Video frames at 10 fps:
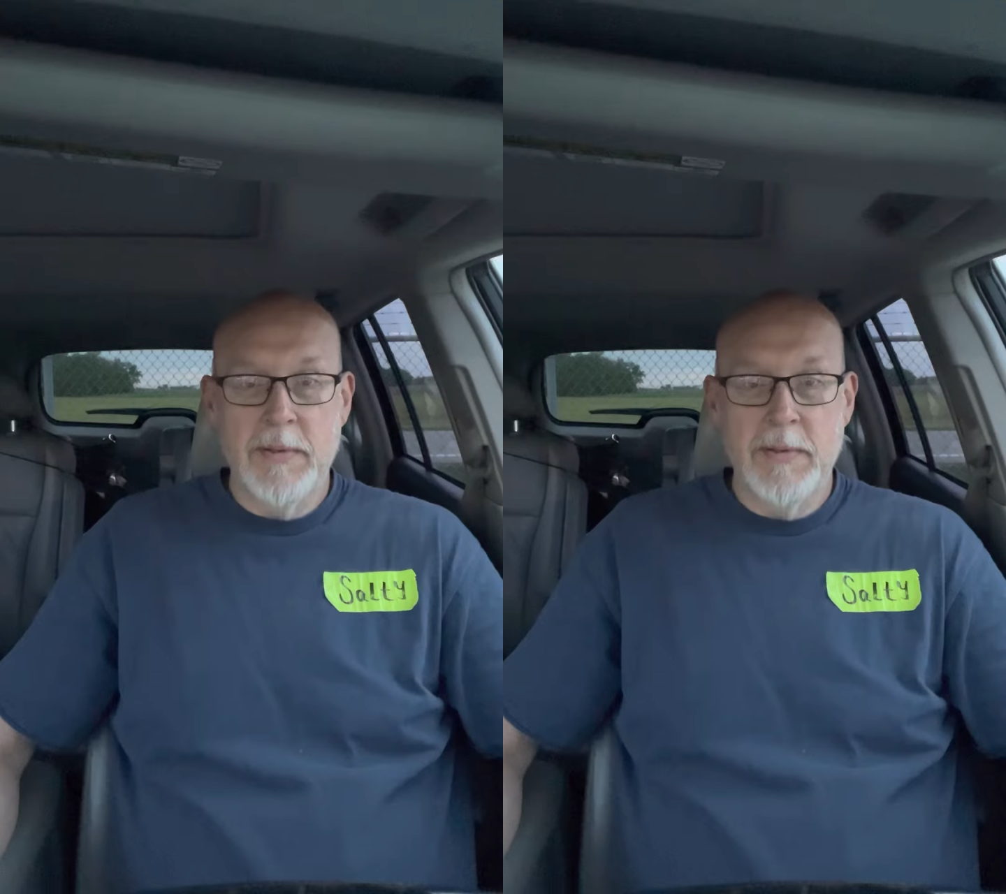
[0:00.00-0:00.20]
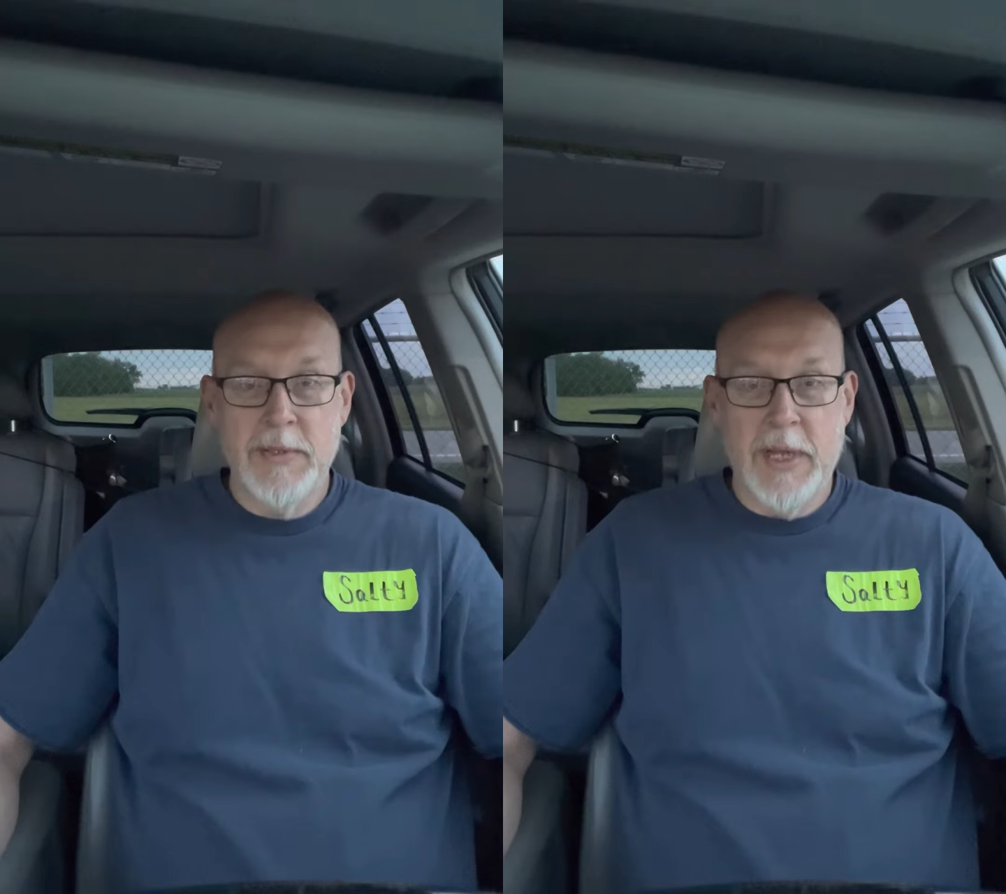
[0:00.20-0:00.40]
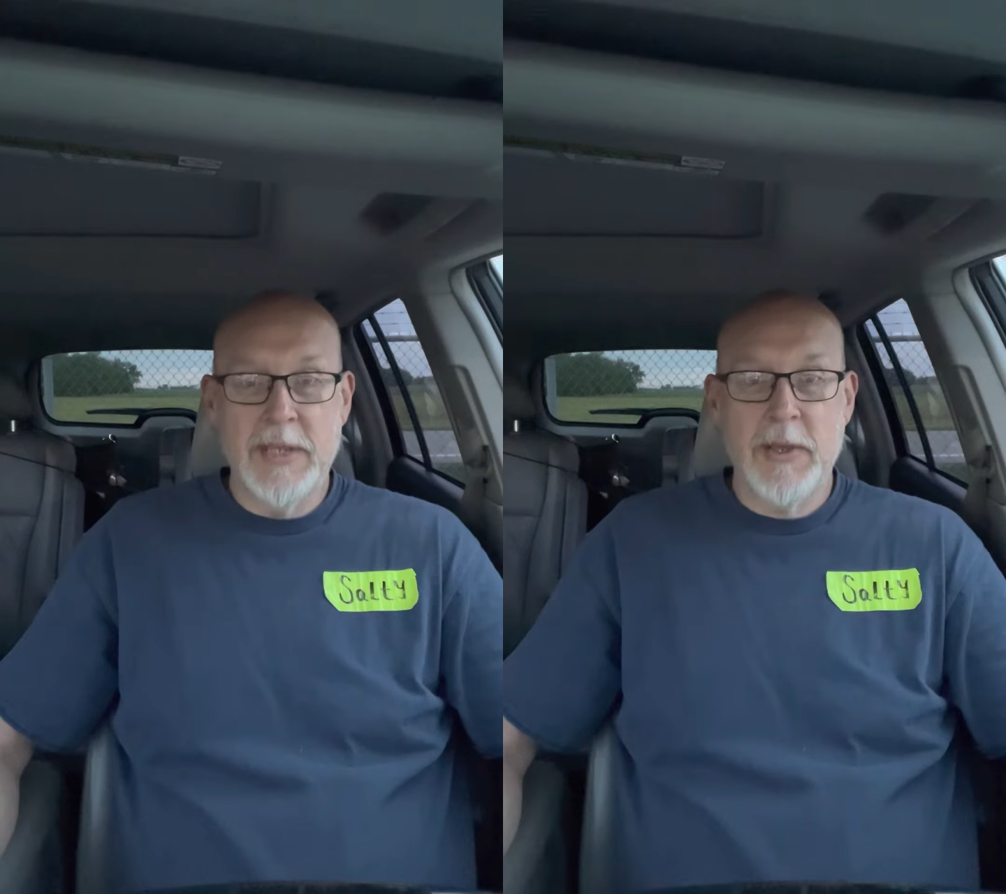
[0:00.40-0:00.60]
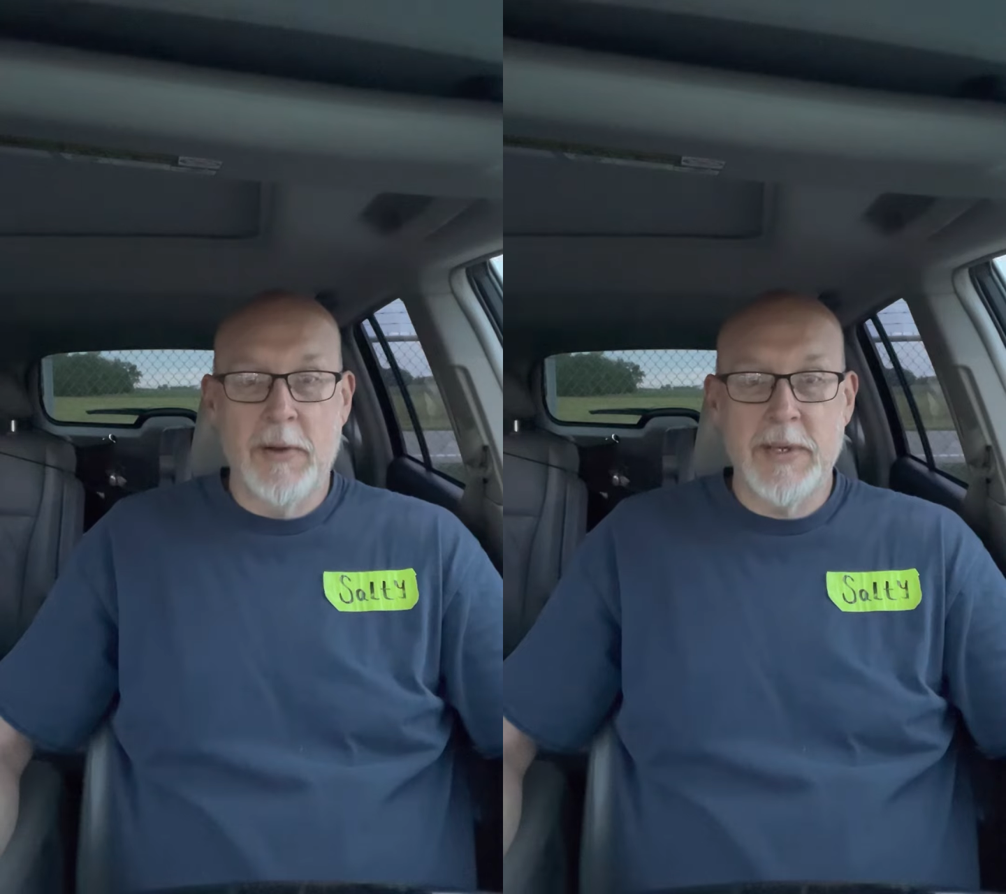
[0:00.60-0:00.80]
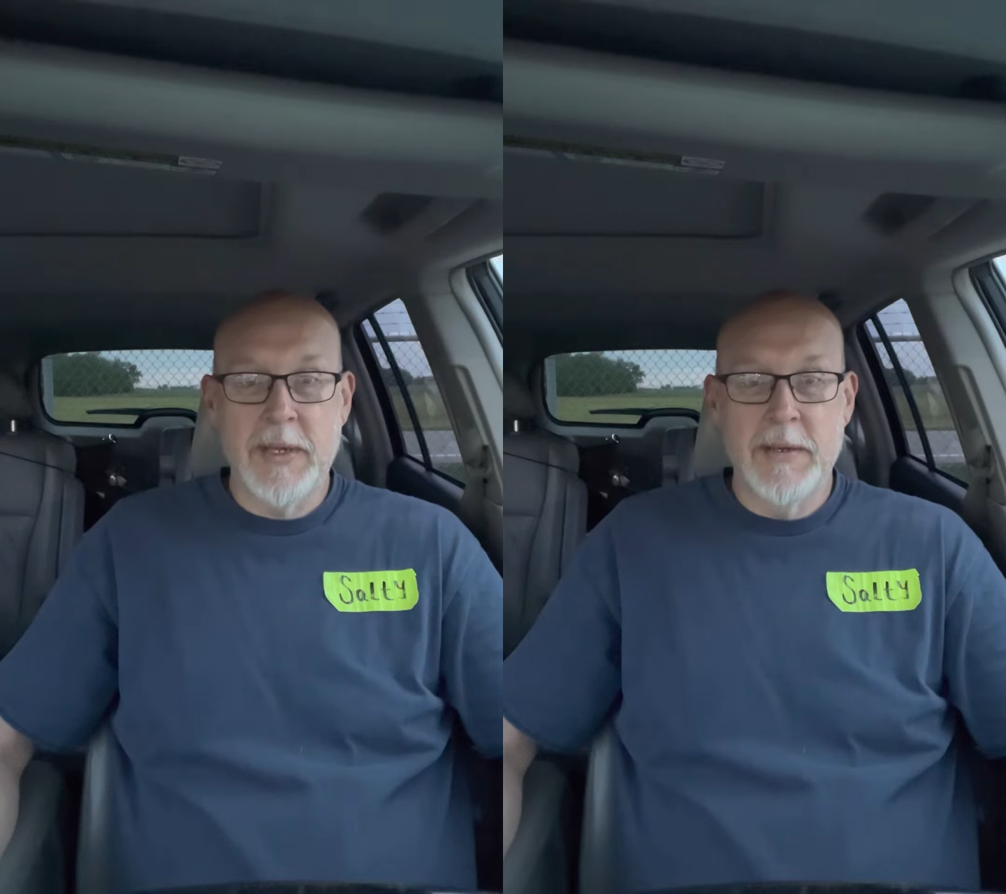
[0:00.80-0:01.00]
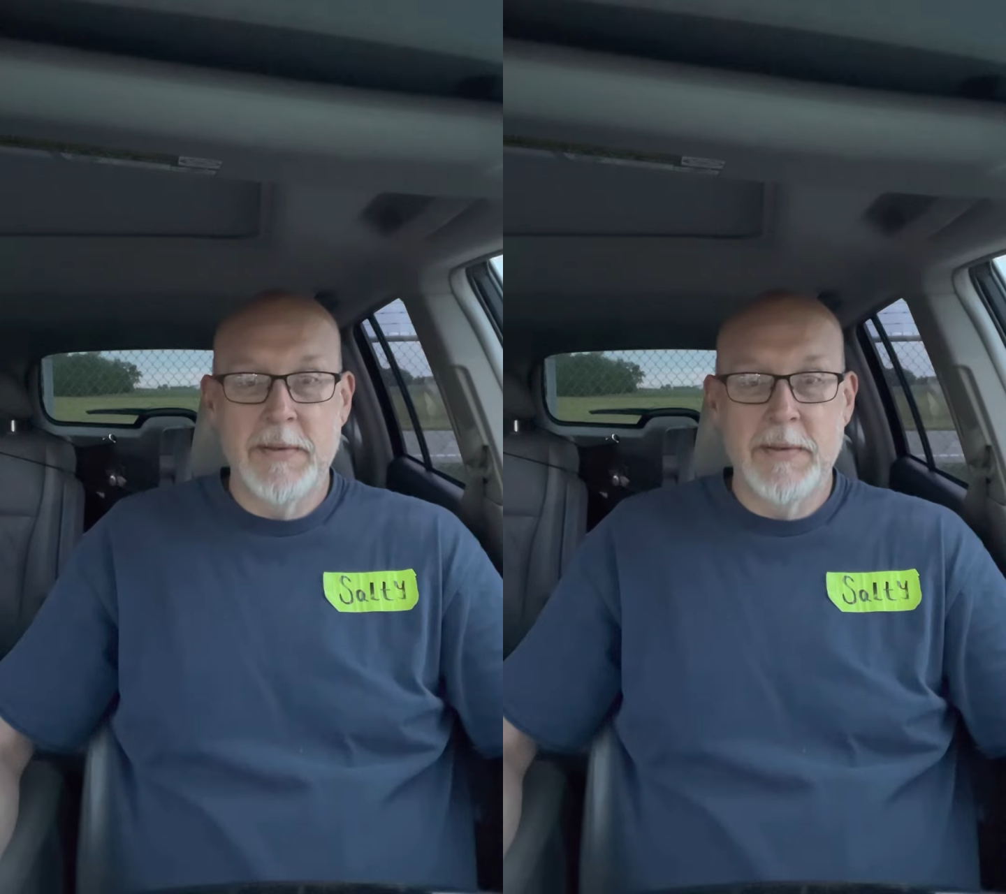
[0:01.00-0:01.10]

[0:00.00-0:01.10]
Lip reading: stay salty.